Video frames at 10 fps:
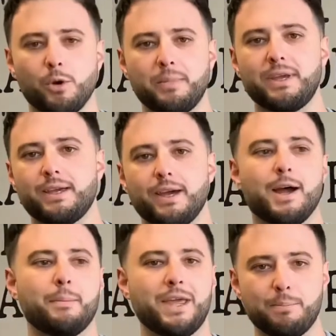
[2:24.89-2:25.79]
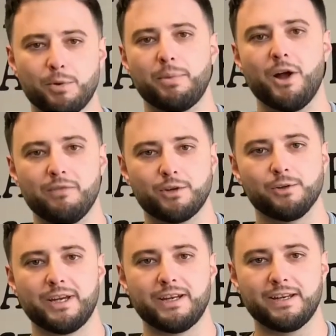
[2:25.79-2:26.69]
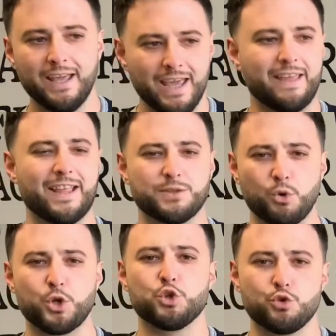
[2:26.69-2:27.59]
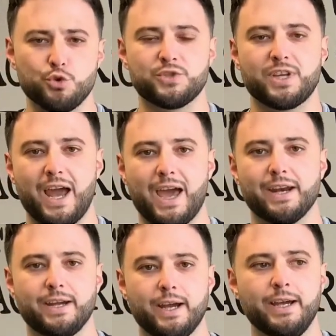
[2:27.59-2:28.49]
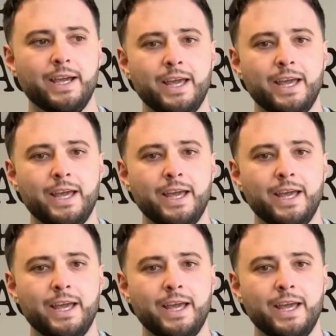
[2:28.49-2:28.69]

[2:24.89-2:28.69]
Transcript: be hip or pelvic related, and that's more true sciatica.